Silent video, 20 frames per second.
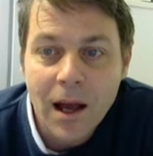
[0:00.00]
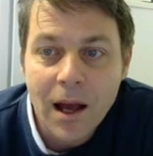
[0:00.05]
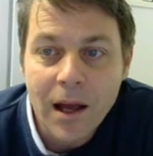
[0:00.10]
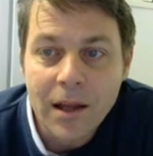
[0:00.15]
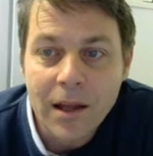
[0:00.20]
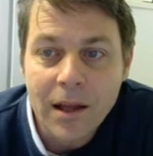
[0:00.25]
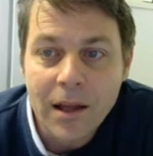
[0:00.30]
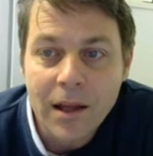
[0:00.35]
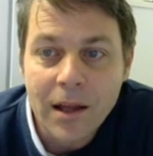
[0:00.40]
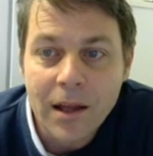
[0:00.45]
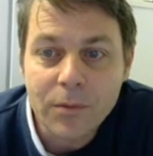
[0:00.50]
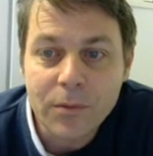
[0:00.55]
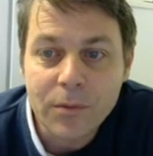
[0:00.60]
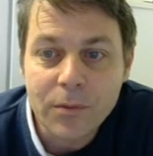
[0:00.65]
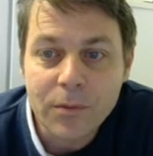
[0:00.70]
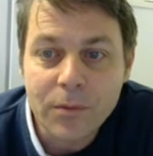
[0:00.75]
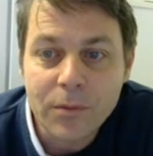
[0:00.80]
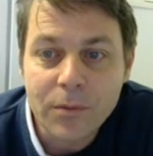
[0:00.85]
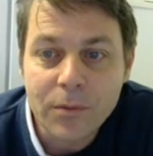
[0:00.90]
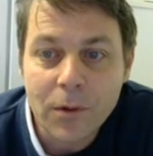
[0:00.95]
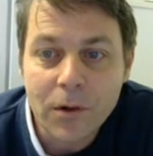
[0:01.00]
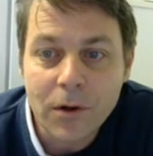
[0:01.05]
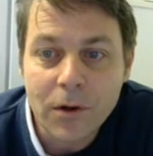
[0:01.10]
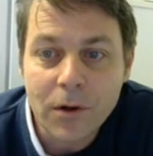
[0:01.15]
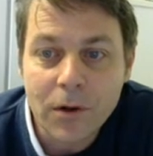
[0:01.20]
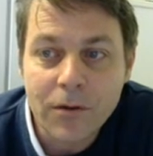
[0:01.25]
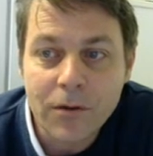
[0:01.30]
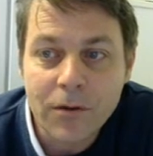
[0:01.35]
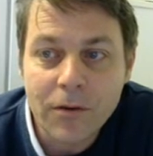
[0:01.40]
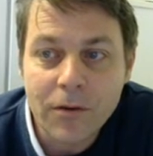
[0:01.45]
and then switch that one
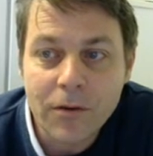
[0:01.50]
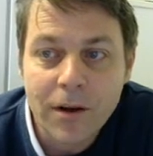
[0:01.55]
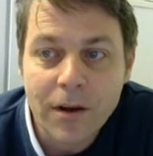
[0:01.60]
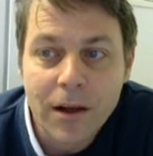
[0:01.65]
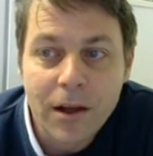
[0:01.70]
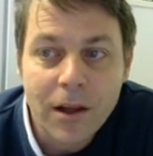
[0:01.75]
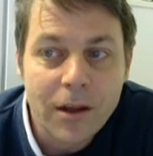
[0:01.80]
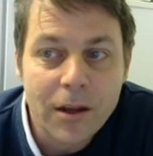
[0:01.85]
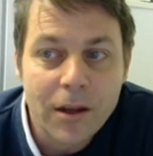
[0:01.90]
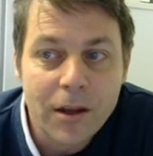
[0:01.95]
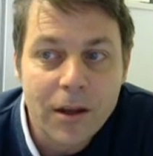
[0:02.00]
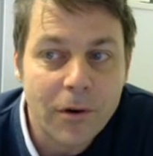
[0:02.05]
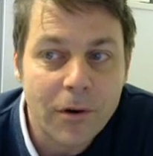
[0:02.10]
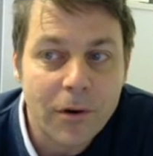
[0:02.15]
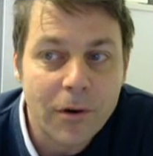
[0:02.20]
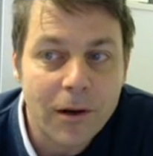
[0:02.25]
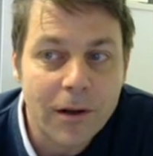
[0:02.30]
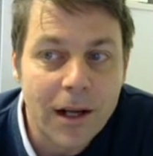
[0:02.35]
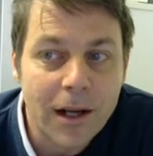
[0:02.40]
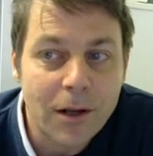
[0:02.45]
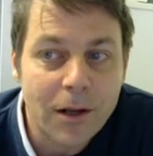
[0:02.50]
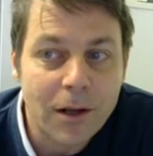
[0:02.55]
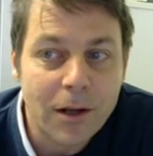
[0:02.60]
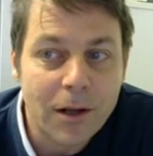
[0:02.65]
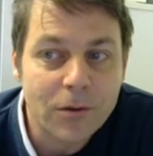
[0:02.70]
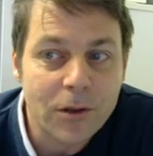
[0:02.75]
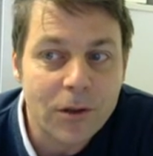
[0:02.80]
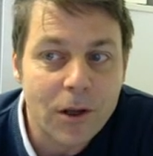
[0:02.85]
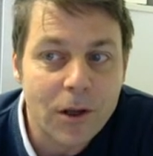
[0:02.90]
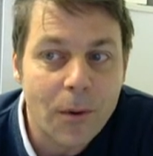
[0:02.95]
off, the program
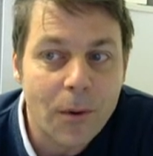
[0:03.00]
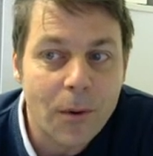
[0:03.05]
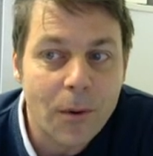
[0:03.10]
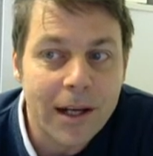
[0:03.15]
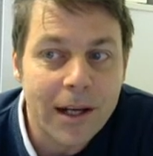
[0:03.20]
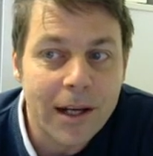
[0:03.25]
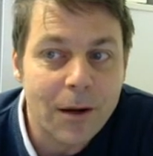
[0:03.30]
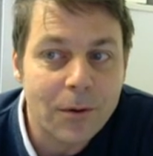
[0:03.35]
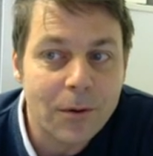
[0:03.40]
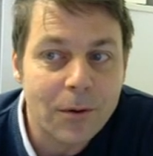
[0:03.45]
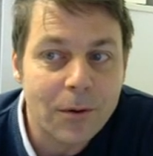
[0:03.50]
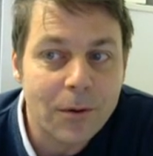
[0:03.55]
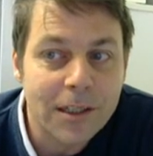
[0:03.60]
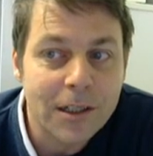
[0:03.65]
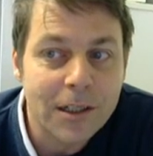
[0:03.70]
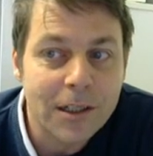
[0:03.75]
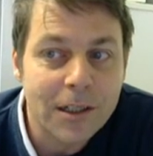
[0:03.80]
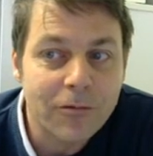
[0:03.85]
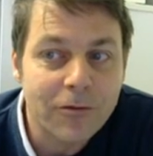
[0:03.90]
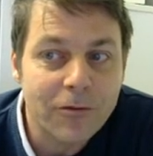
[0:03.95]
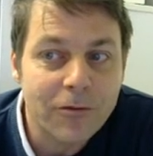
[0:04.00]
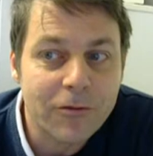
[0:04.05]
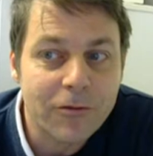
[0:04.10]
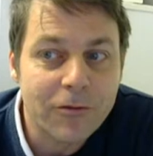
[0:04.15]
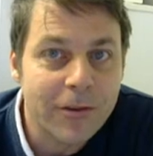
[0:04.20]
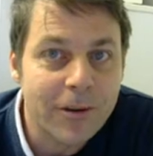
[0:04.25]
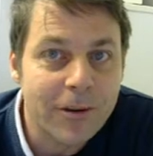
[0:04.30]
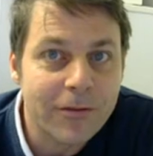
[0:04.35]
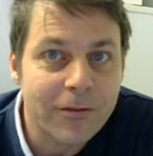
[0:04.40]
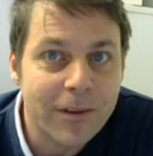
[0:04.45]
counter will go on counting up from
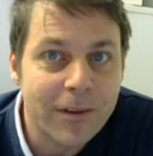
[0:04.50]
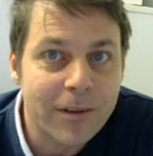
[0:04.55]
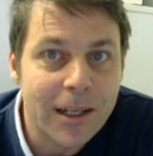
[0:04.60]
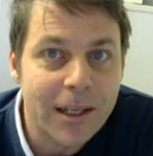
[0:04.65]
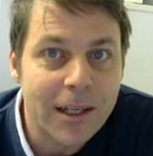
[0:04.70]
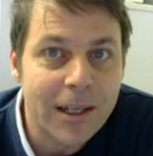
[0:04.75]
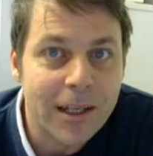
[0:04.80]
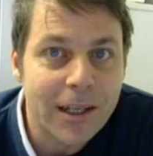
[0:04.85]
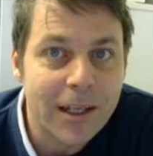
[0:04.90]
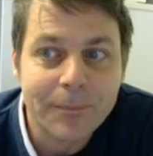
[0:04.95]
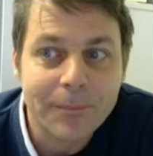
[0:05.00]
15.